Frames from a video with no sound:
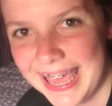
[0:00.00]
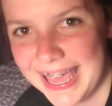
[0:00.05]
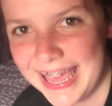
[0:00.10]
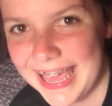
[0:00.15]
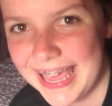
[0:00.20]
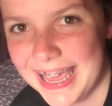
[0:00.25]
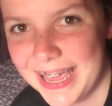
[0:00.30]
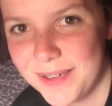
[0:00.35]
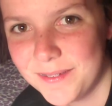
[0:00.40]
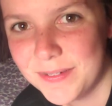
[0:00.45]

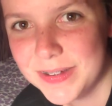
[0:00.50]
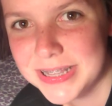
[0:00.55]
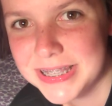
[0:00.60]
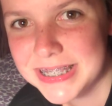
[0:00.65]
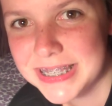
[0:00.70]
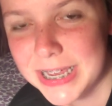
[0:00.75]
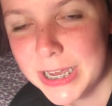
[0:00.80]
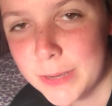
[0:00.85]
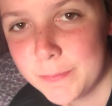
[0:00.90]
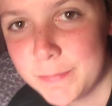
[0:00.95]
Hey,
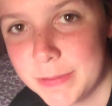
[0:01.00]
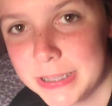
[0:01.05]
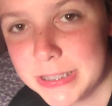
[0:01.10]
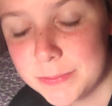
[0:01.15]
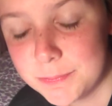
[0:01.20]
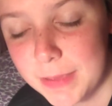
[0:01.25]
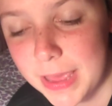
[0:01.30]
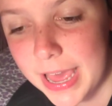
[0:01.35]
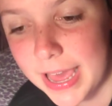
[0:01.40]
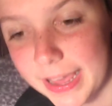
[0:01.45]
what's up?
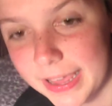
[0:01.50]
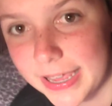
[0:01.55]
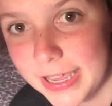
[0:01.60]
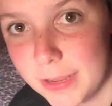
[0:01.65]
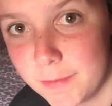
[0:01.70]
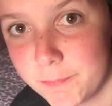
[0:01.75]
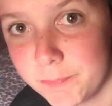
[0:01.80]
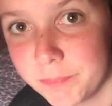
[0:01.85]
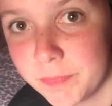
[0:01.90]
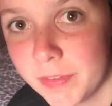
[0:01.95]
It's
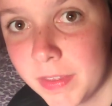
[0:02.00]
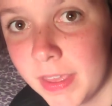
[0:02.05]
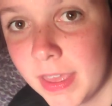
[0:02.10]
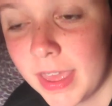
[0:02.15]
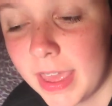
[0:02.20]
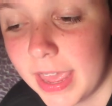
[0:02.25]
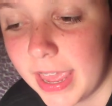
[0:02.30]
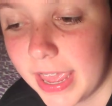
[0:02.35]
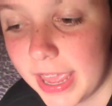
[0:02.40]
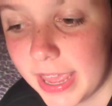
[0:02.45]
Maggie.
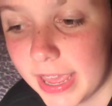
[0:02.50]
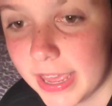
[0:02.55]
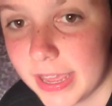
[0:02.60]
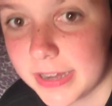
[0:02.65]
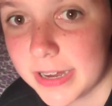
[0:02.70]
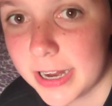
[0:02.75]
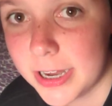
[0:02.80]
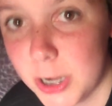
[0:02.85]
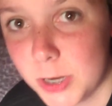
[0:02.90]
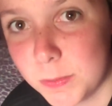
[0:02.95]

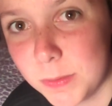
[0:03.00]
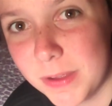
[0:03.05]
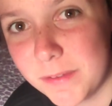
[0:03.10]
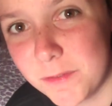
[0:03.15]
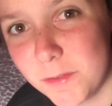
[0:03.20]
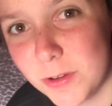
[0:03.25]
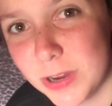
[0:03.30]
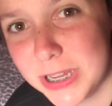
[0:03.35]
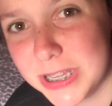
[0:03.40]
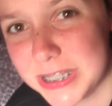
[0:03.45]
And I know
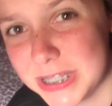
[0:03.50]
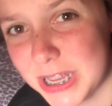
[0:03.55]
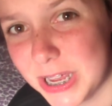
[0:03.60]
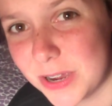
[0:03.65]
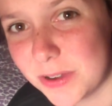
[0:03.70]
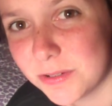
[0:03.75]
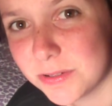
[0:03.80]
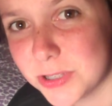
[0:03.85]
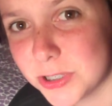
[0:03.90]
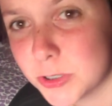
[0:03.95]
my voice
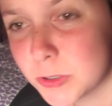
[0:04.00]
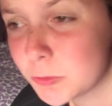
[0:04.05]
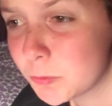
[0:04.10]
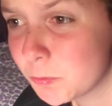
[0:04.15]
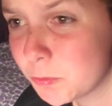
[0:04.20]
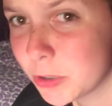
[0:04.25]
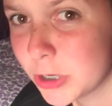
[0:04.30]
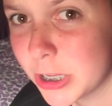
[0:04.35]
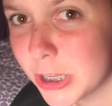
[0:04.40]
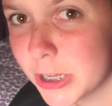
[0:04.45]
sounds
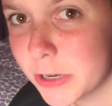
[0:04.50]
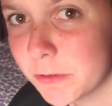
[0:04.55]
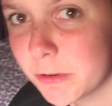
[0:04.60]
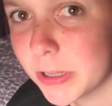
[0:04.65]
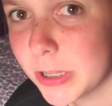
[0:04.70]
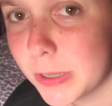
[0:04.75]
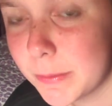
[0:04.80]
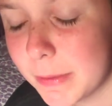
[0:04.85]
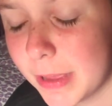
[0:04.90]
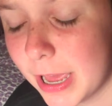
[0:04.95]

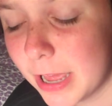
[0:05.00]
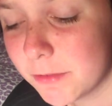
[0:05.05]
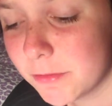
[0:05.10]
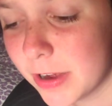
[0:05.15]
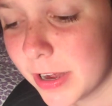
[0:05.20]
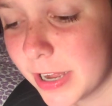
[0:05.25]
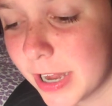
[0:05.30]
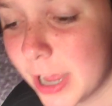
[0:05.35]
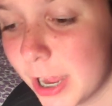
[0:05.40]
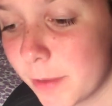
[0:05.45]
really bad
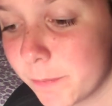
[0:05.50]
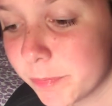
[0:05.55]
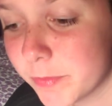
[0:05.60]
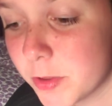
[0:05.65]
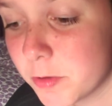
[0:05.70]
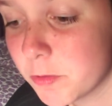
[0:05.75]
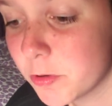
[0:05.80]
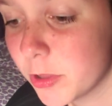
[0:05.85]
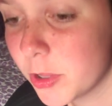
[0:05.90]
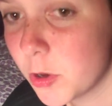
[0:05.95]
right now
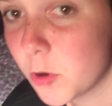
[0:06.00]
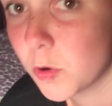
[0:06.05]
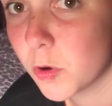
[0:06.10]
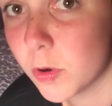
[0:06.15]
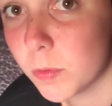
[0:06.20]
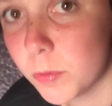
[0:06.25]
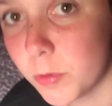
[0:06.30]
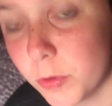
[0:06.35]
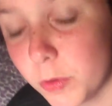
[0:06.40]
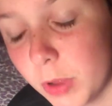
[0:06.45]
and really
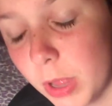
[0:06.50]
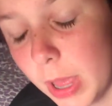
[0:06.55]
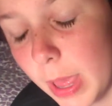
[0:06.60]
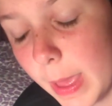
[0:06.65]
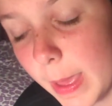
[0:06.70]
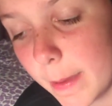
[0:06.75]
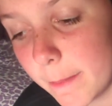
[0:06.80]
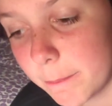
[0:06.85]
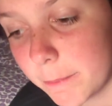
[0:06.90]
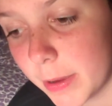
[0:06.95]
horrible,
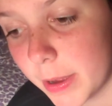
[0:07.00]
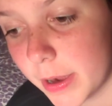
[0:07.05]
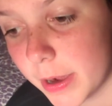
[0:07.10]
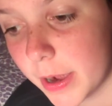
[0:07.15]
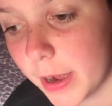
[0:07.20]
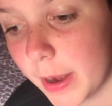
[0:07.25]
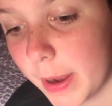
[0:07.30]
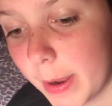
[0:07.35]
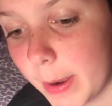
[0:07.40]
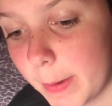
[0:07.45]

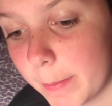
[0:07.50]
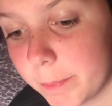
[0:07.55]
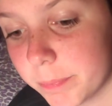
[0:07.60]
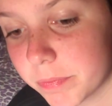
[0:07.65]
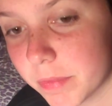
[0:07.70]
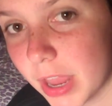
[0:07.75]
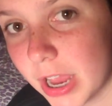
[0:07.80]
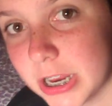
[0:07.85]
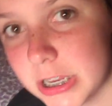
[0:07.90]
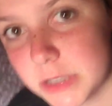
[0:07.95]
but I
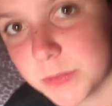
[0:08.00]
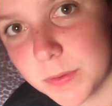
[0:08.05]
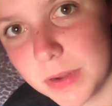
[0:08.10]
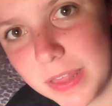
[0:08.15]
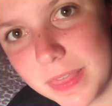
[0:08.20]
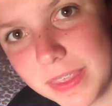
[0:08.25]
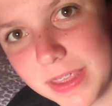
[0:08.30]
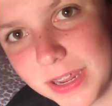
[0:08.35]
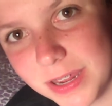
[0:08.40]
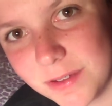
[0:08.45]
just
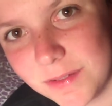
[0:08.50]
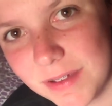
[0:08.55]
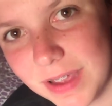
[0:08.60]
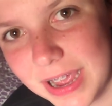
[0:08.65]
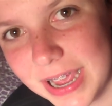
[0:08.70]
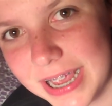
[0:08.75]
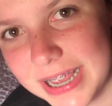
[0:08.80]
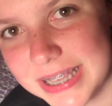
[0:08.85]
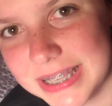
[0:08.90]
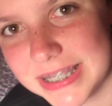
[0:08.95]
want to thank you
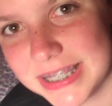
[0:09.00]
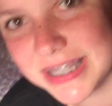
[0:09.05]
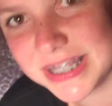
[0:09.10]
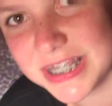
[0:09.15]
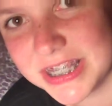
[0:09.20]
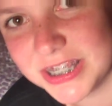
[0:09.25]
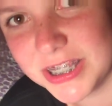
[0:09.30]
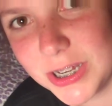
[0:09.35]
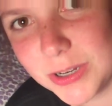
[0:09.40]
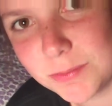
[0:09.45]
guys
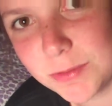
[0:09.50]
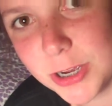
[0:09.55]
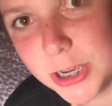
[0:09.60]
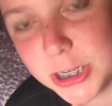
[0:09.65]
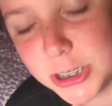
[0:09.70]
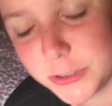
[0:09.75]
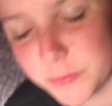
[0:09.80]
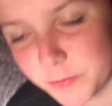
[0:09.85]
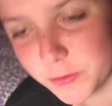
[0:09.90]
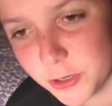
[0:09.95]
so
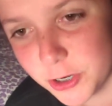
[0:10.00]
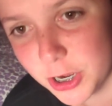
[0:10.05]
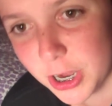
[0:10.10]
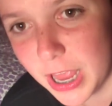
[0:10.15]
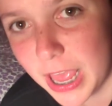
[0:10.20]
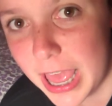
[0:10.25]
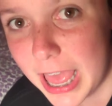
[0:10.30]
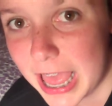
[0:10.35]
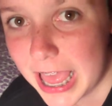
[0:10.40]
much for